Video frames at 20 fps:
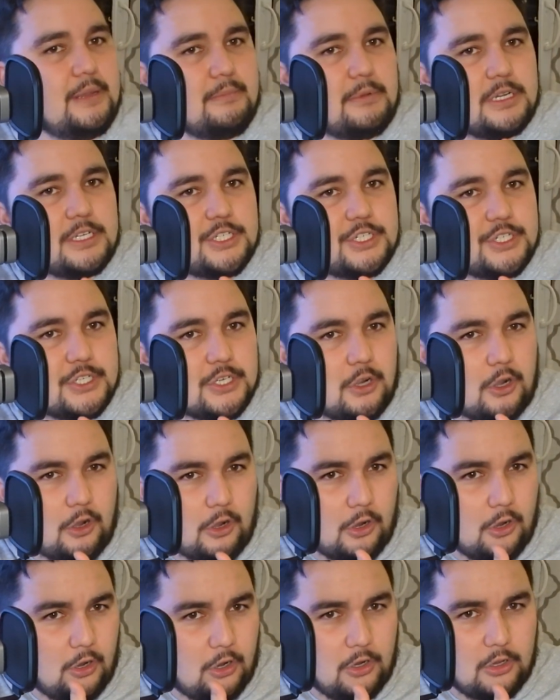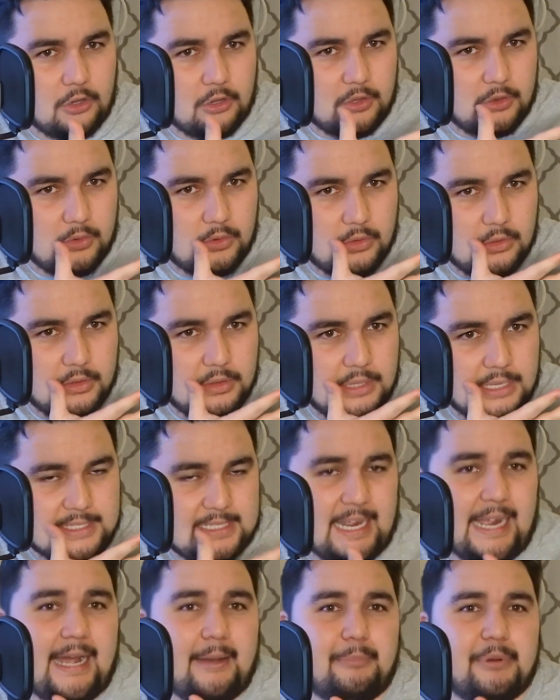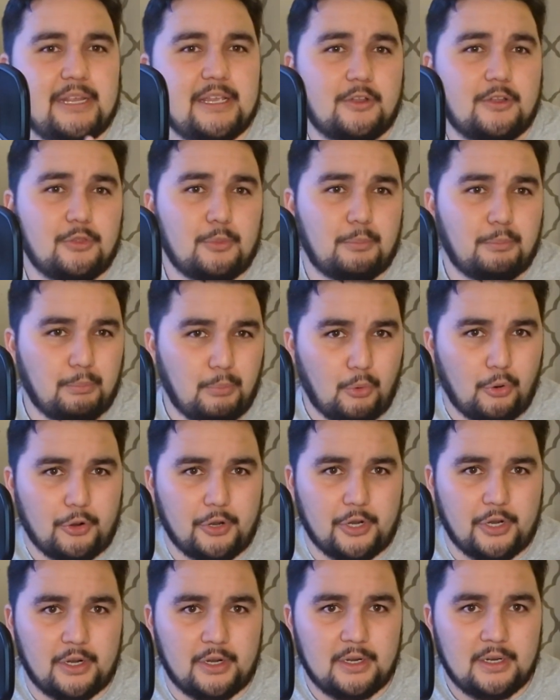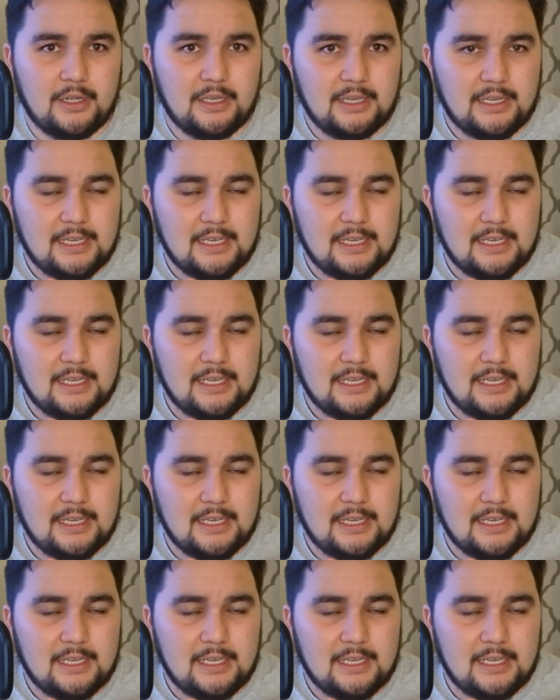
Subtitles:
much all that's happening on the border. On the